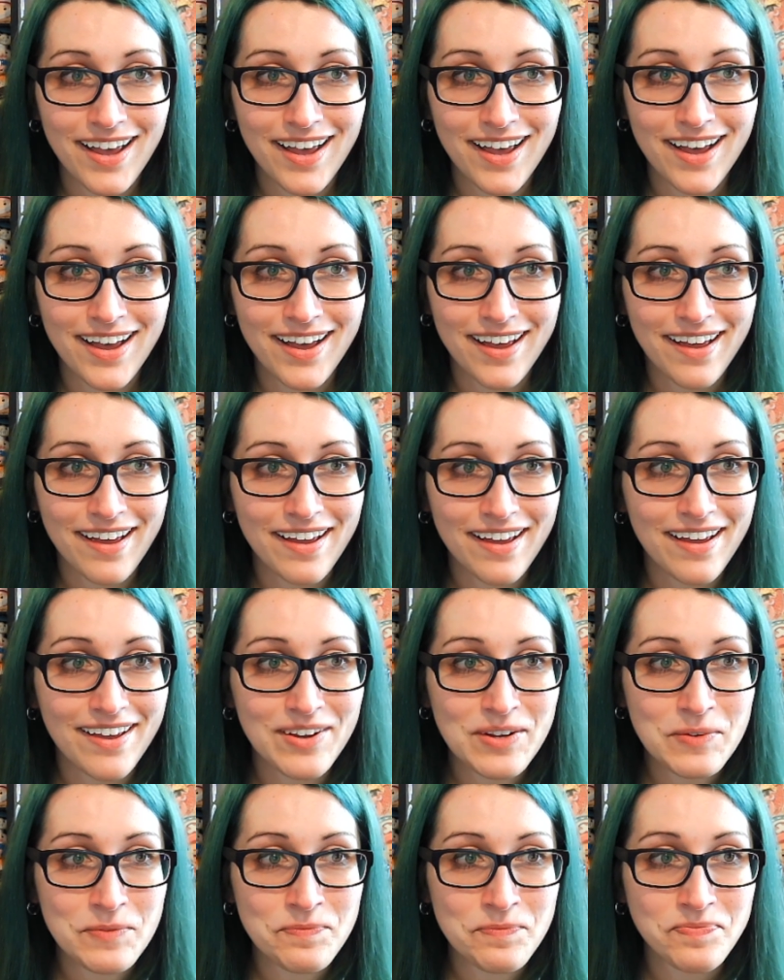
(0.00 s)
of
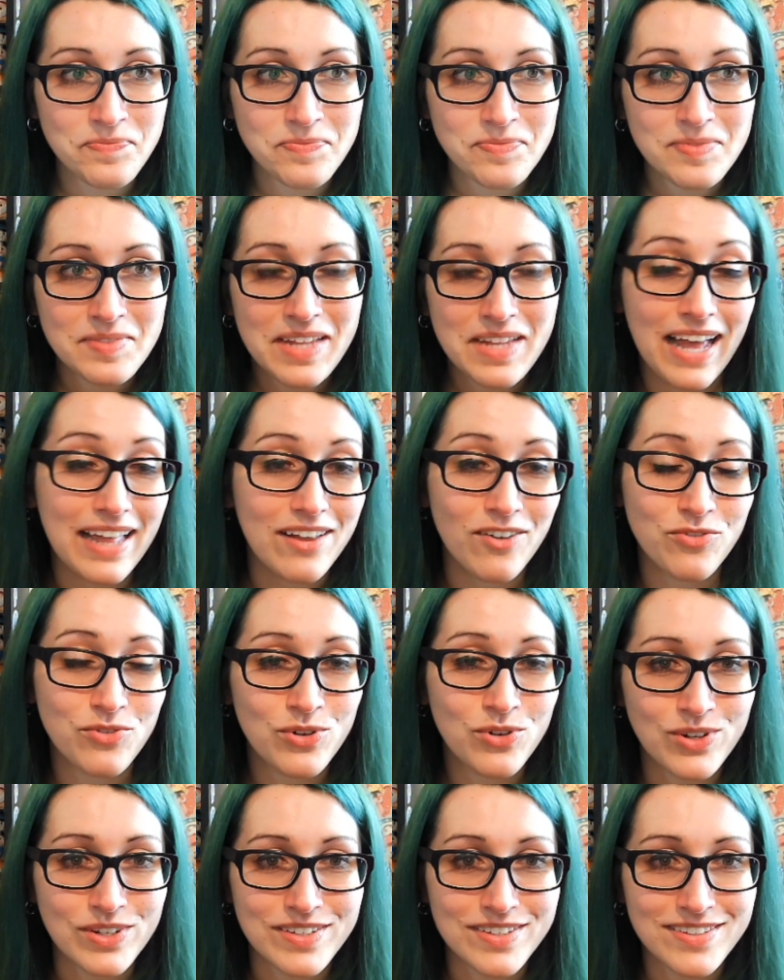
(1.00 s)

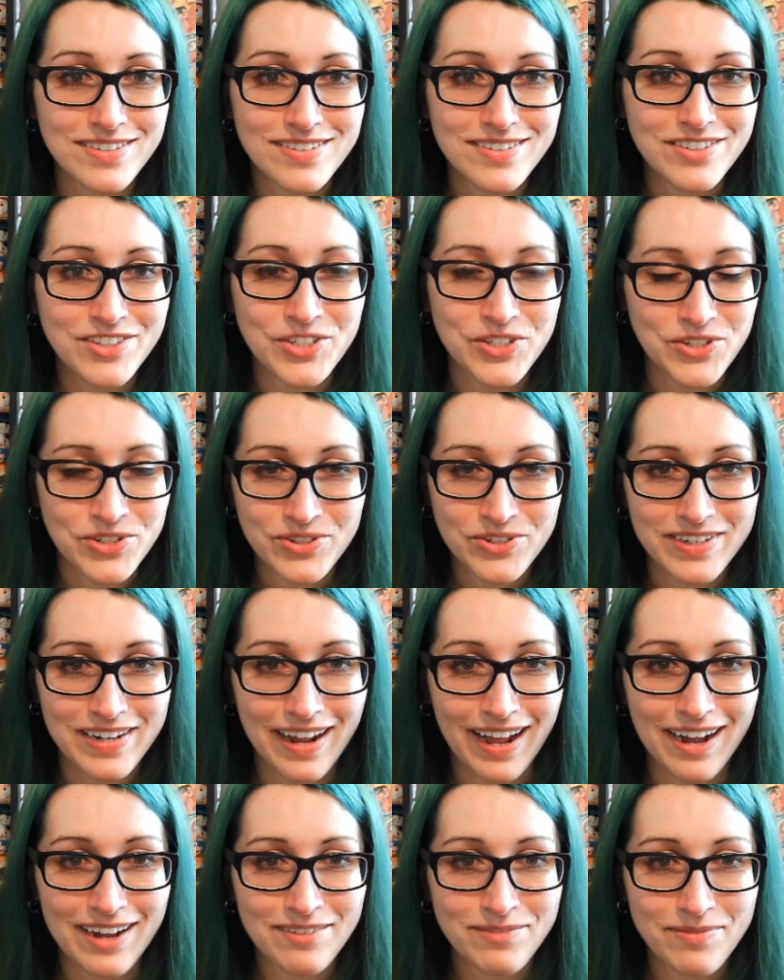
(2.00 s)
course she shouldn't
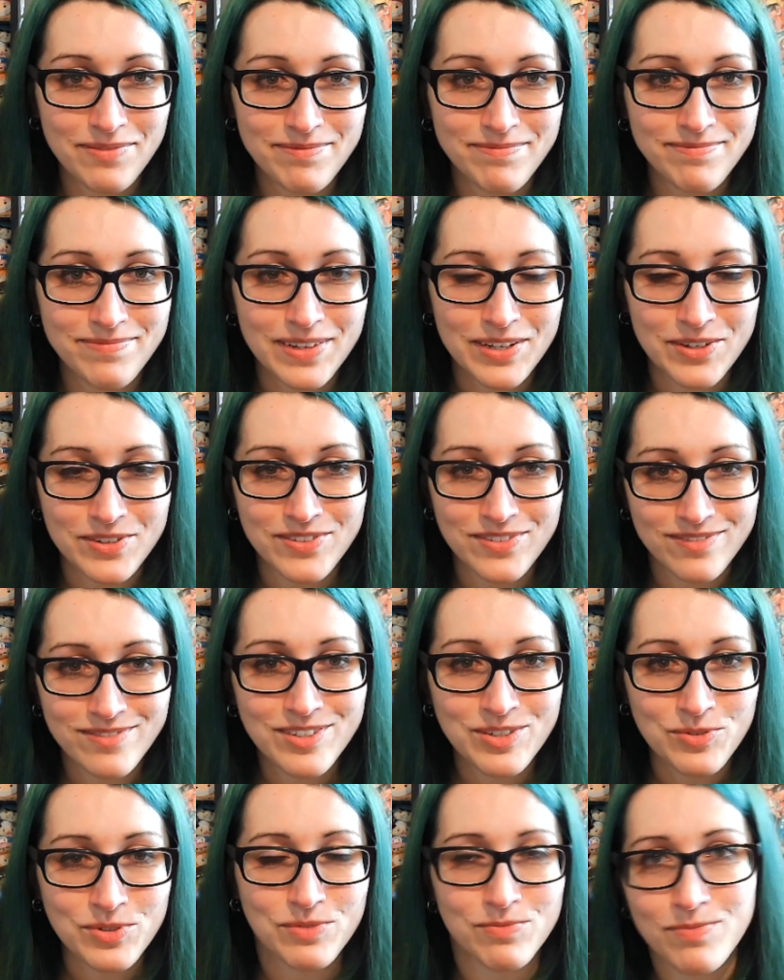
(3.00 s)
have because
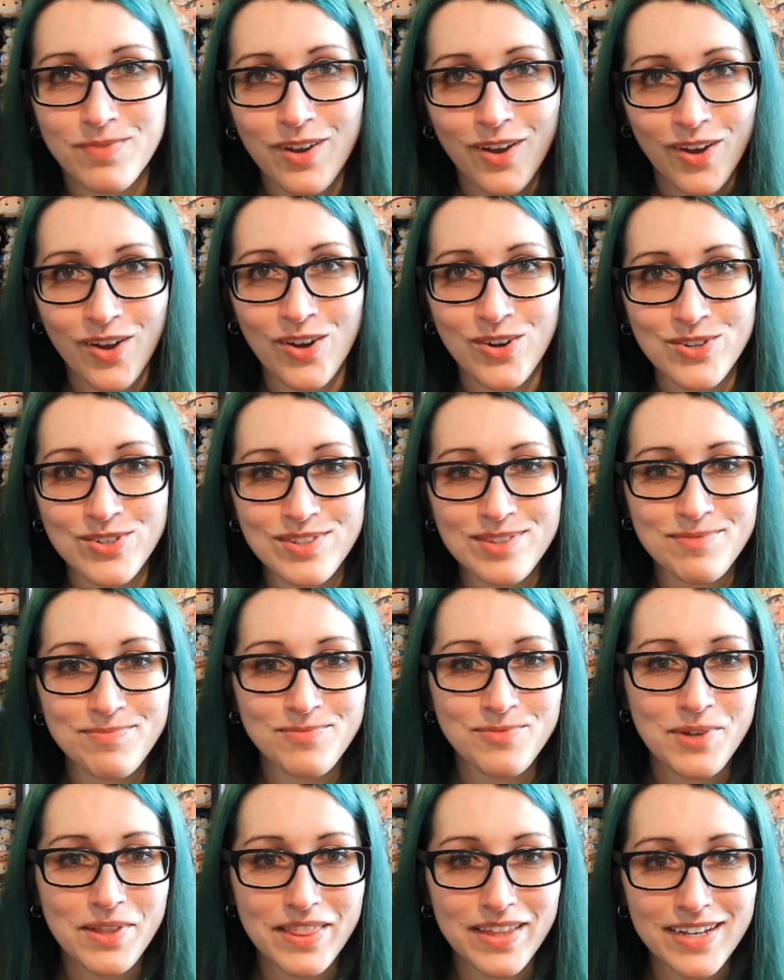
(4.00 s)
she was cursed
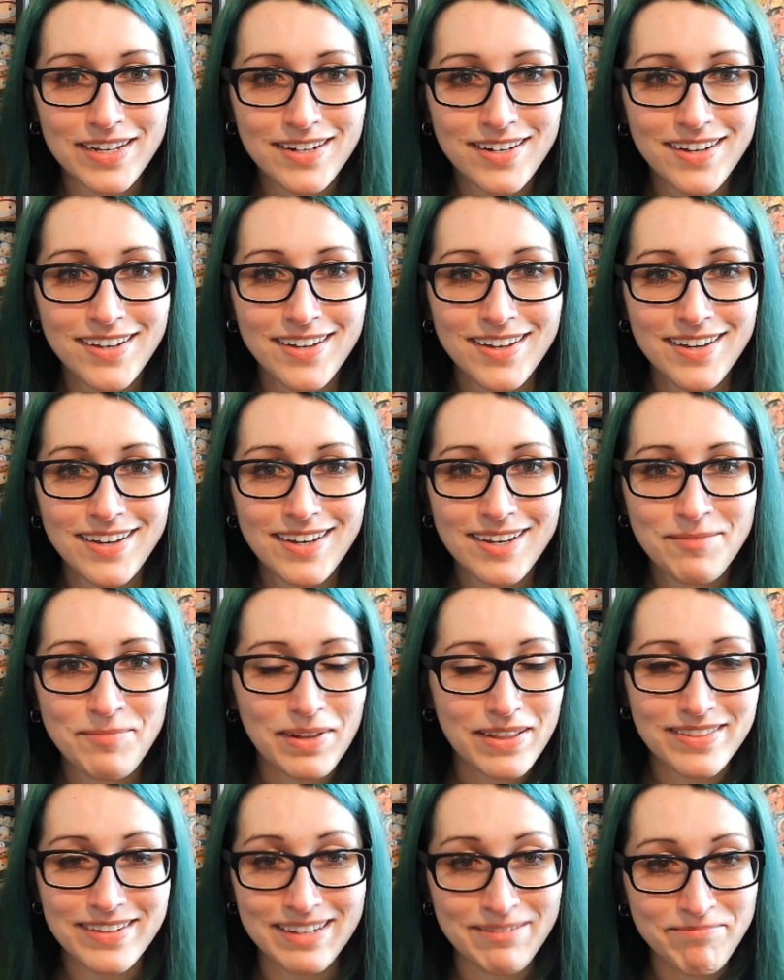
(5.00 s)
with it,
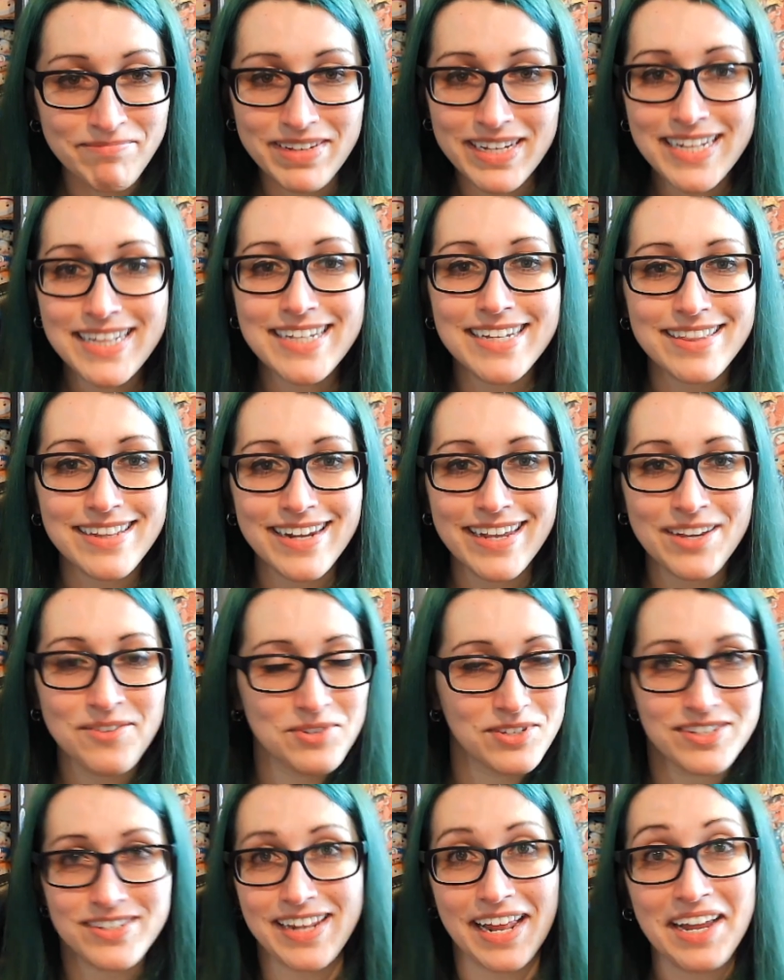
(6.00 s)
but immediately he
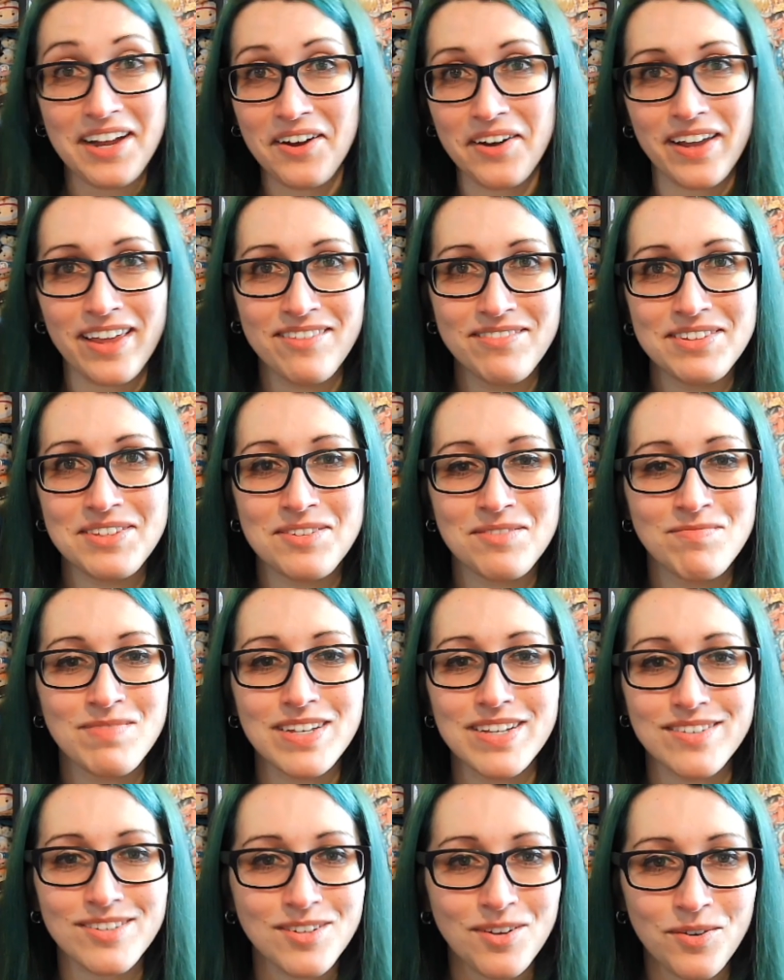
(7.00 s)
was just like, "Oh, give it to
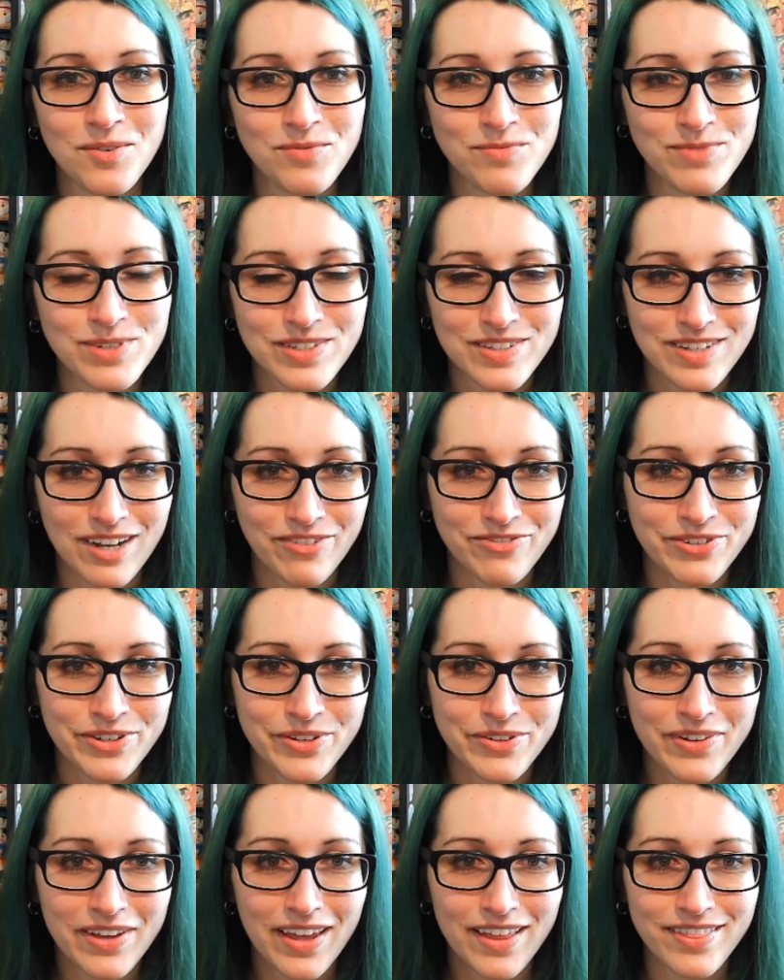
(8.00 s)
me," so we'll suffer
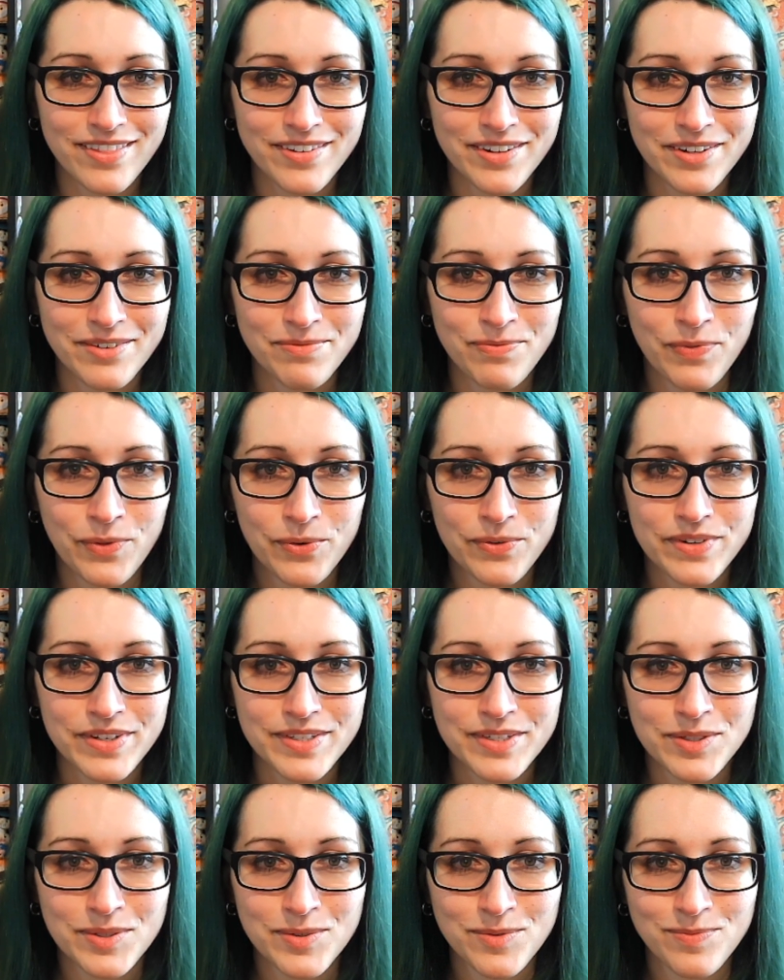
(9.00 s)
together through
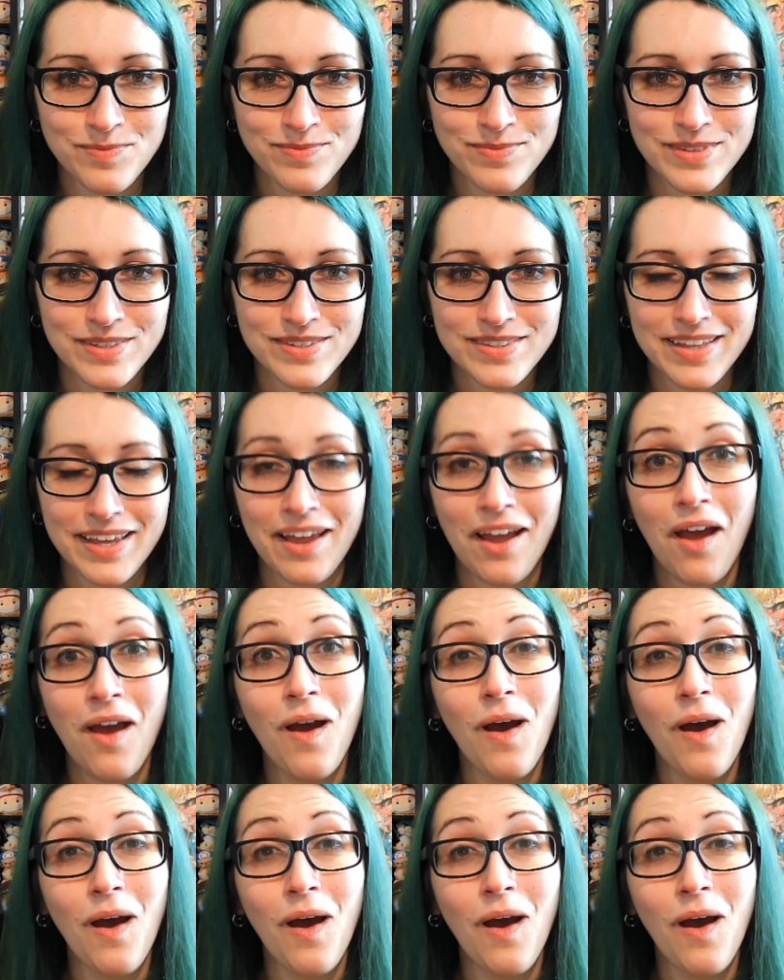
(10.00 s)
this thing.